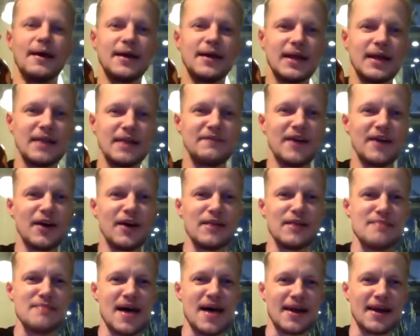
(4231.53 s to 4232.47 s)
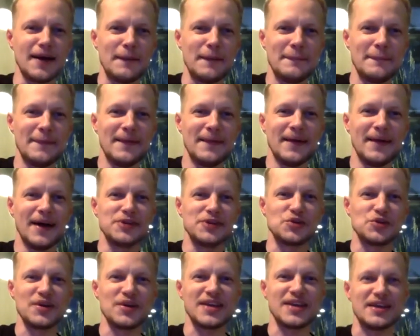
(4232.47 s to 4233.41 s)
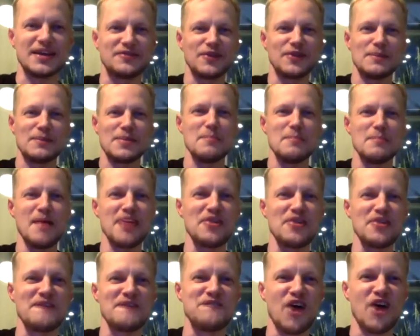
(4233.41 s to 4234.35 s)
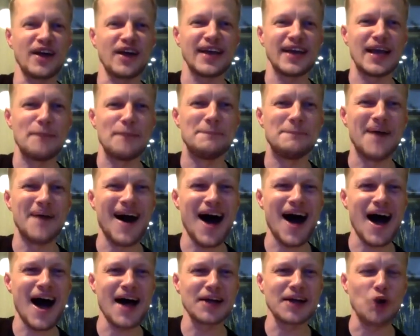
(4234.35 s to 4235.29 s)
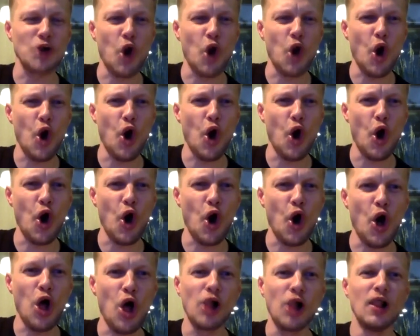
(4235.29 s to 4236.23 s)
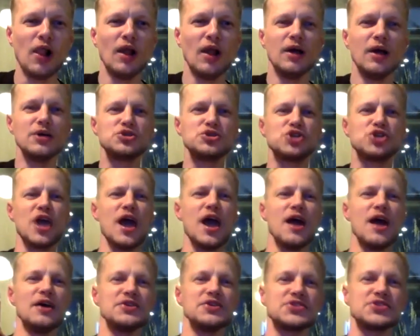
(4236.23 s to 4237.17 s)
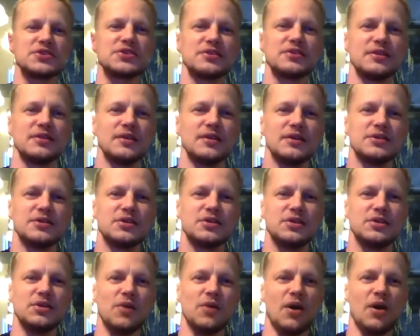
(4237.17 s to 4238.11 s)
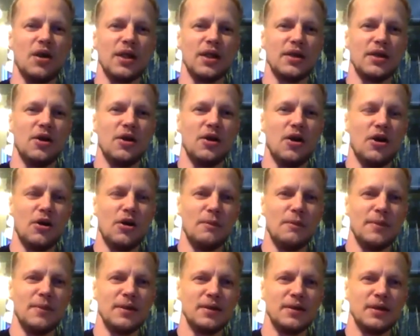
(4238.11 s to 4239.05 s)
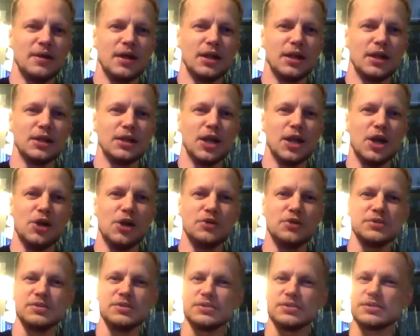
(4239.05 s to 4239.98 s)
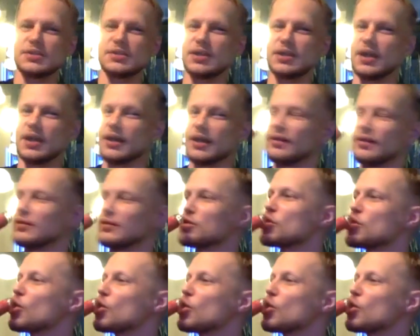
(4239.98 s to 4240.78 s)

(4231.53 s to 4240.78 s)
Getting very meta, drinking from the motherfucking bottle. Cheers to you all at home, alone, together.